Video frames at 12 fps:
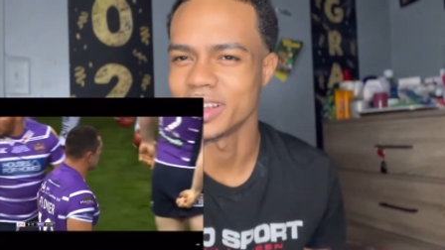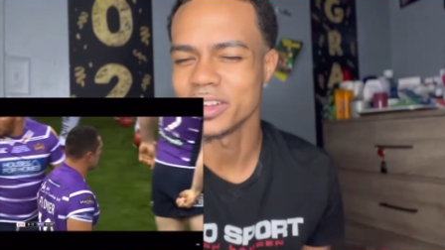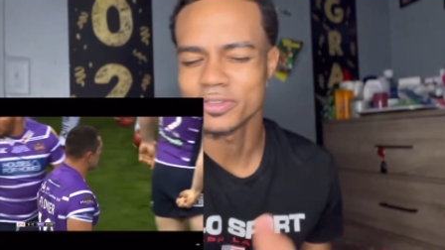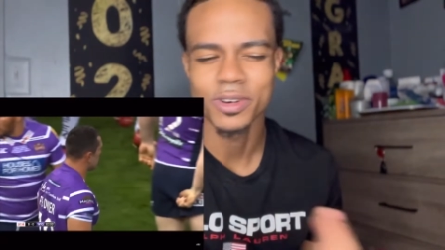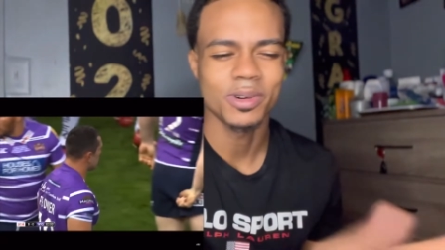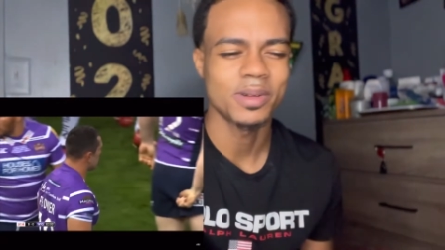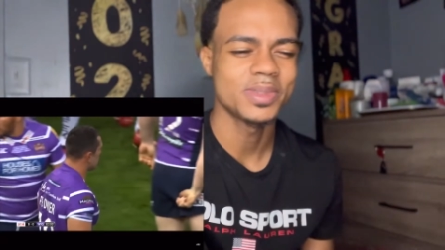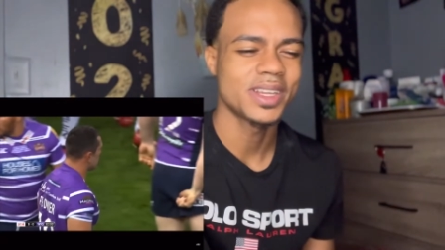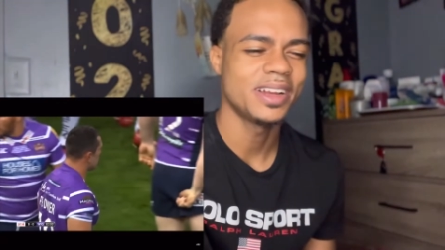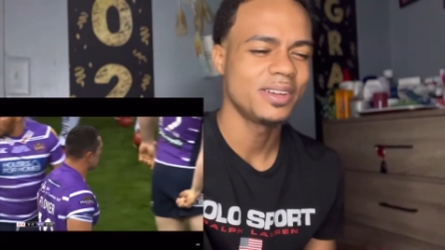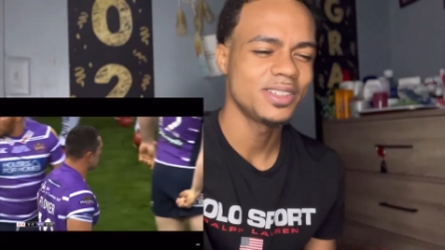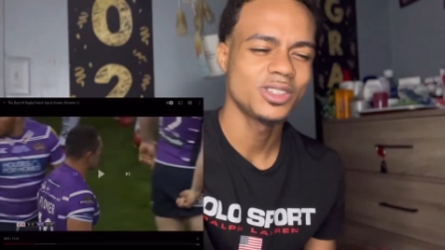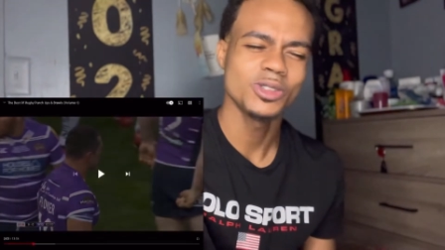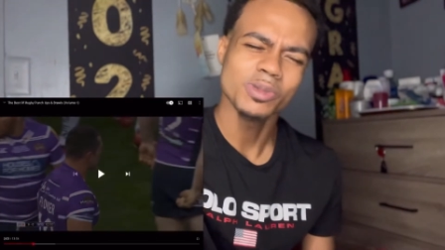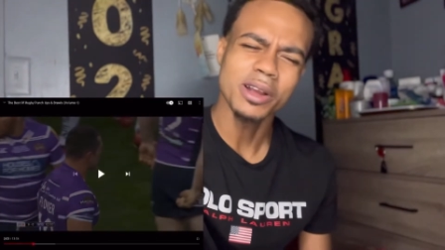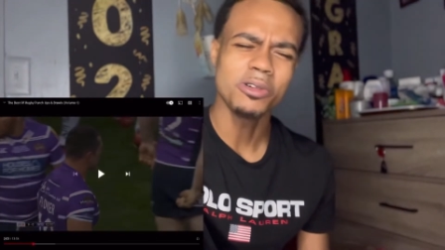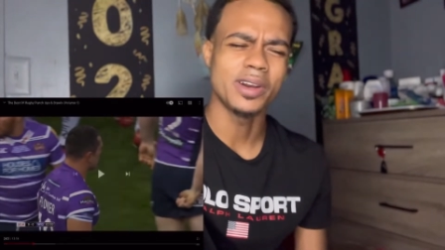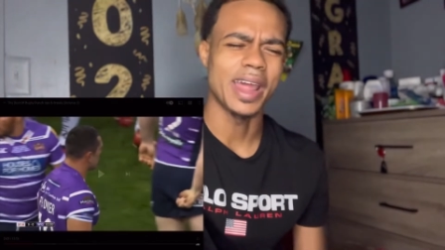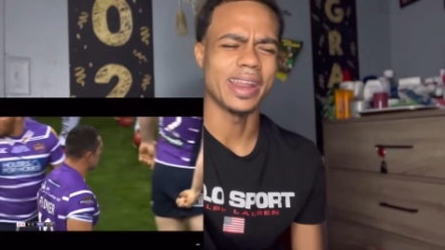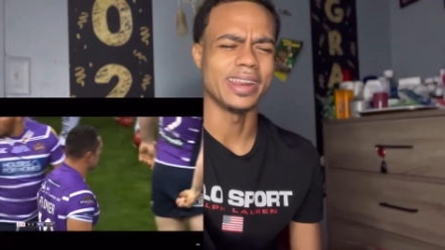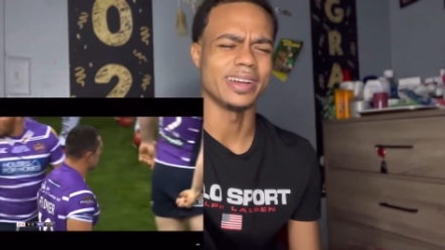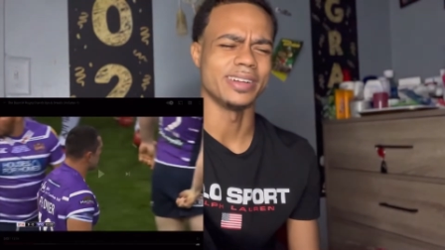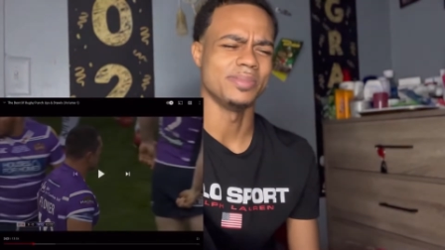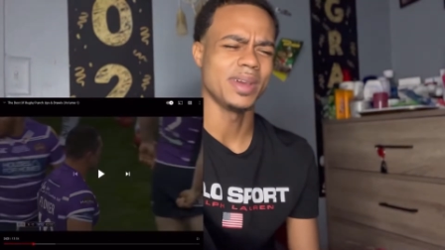You feel what I'm saying? Swing on that
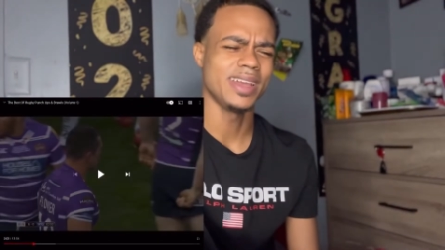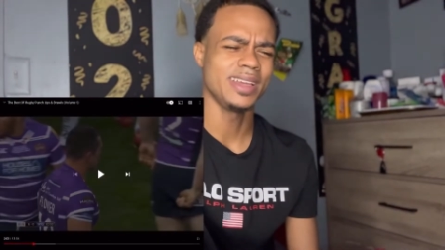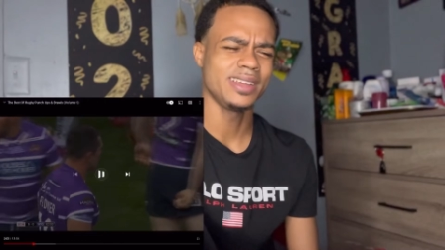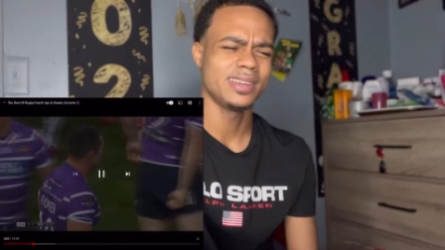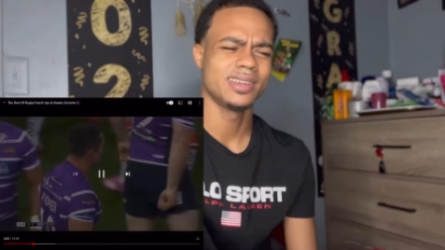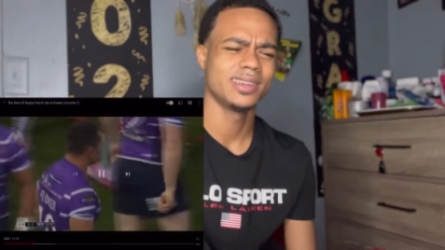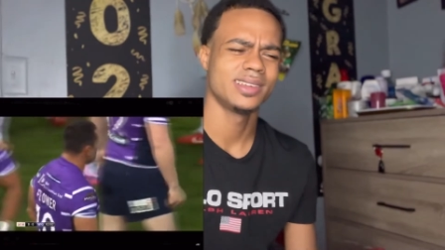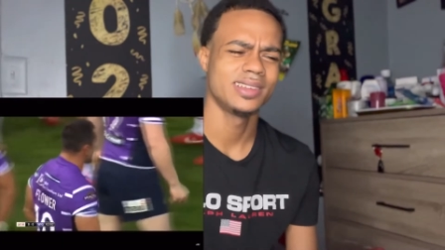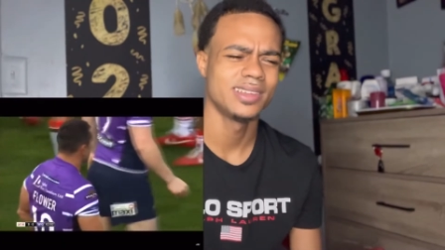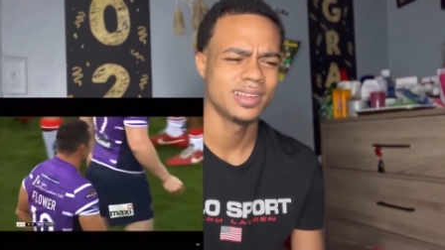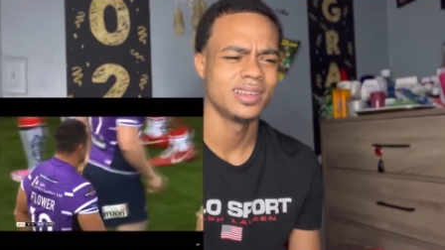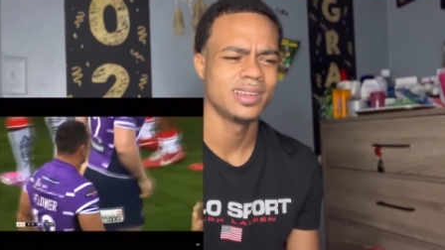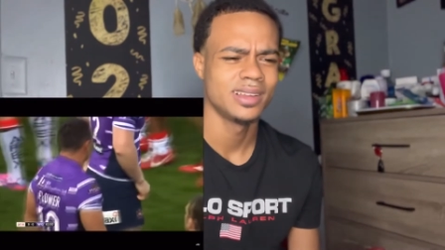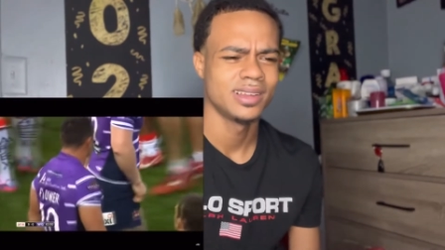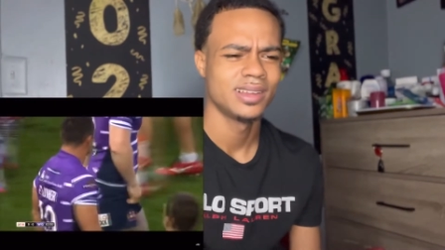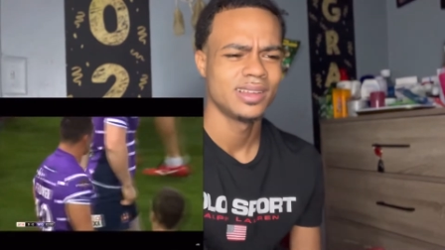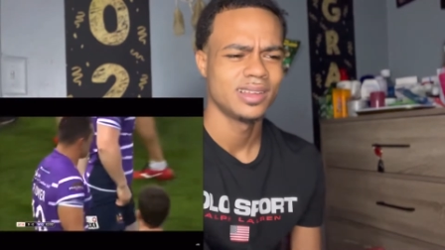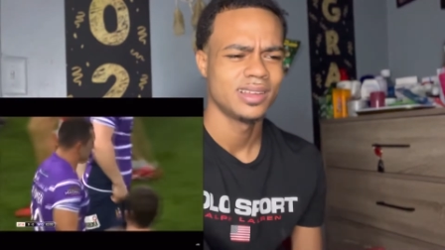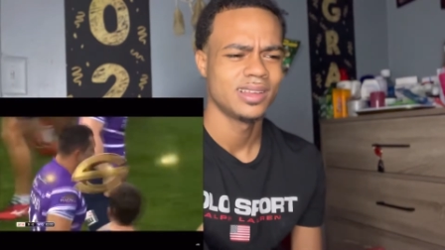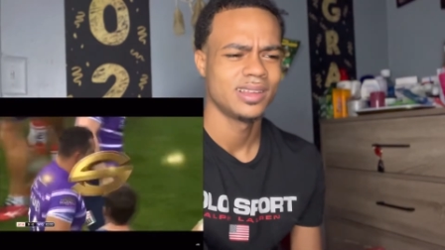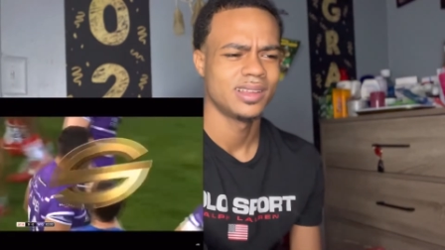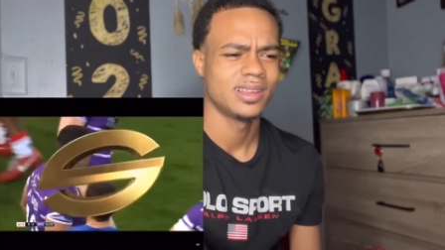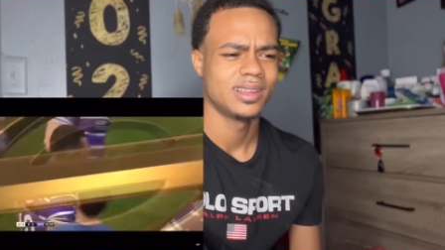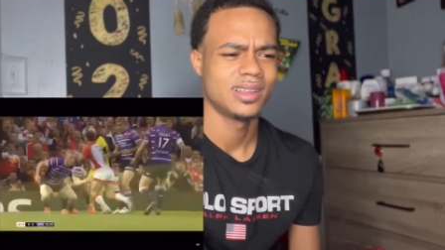nigga, man. He's still now being treated by two
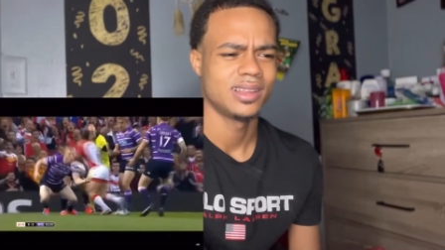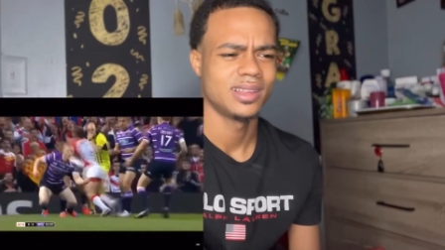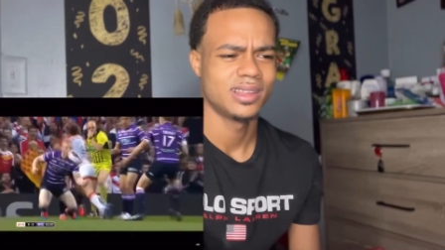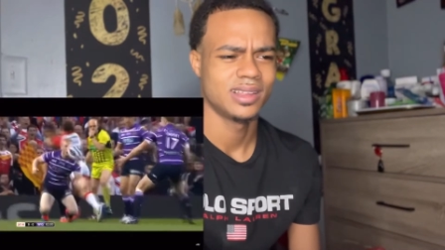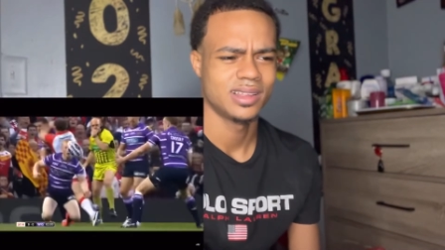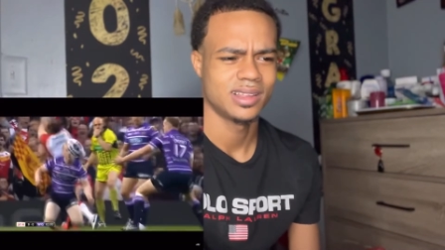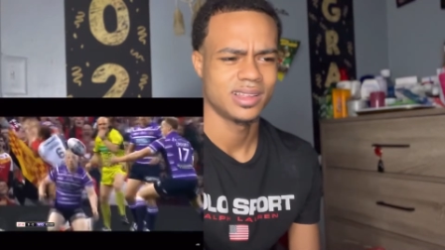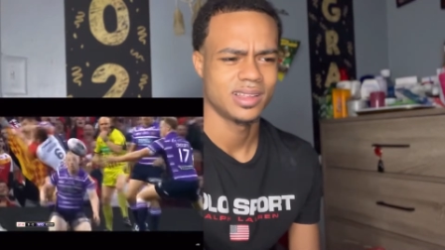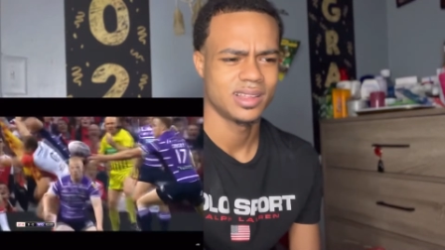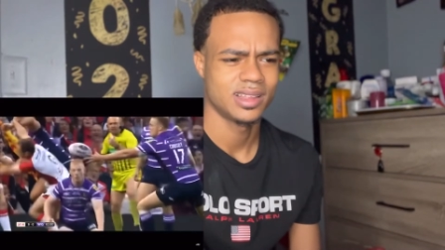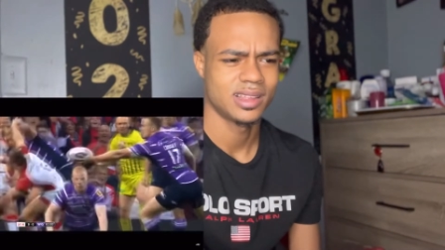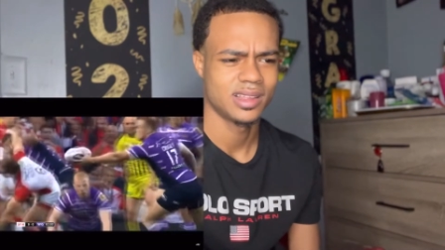physios and a doctor.